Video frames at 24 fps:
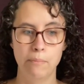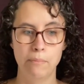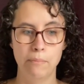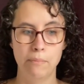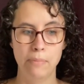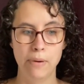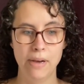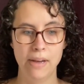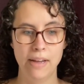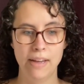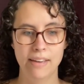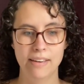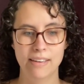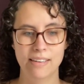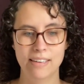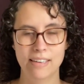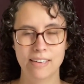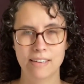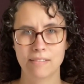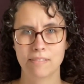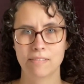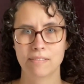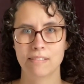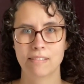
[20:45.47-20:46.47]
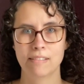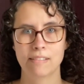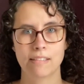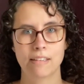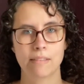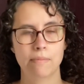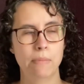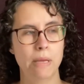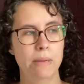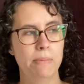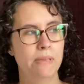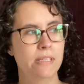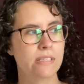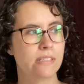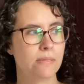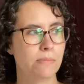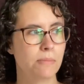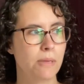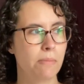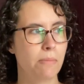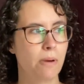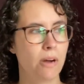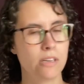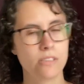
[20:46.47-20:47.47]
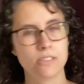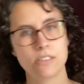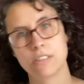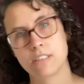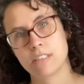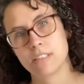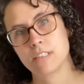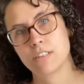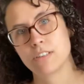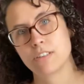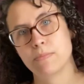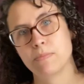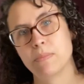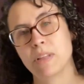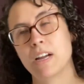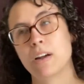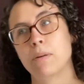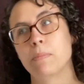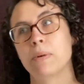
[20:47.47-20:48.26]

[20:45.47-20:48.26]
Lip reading: but maybe it's some imposter syndrome there,